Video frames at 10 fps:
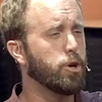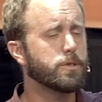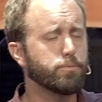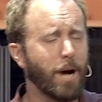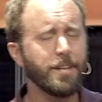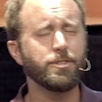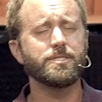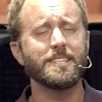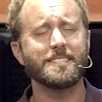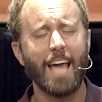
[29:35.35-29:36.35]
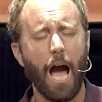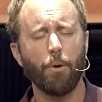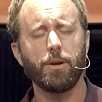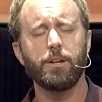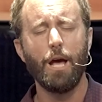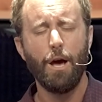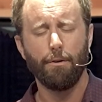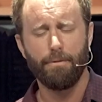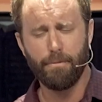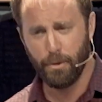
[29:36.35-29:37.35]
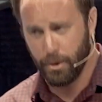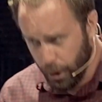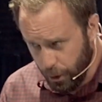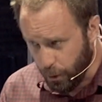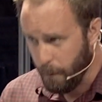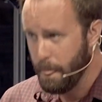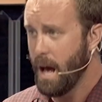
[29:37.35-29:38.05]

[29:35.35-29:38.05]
whose righteousness counted for you,